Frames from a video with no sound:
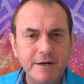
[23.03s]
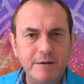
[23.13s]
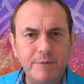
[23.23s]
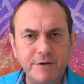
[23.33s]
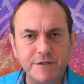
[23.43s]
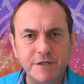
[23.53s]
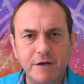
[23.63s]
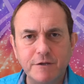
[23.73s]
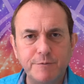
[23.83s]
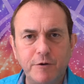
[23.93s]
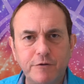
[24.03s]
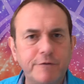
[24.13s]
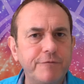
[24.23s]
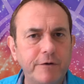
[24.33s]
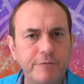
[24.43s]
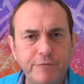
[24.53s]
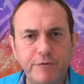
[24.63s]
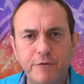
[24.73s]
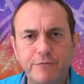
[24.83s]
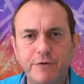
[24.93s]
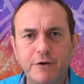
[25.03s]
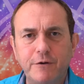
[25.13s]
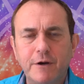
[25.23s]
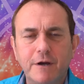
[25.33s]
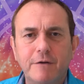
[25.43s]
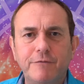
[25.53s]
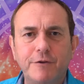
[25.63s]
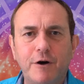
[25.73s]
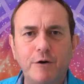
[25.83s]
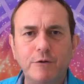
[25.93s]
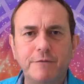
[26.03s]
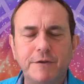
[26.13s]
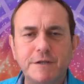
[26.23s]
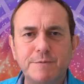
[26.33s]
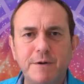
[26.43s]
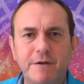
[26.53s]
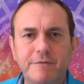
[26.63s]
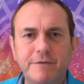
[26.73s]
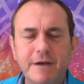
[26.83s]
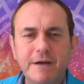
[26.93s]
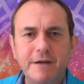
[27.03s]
and Mars is going to be on the front foot for you for the whole of this month.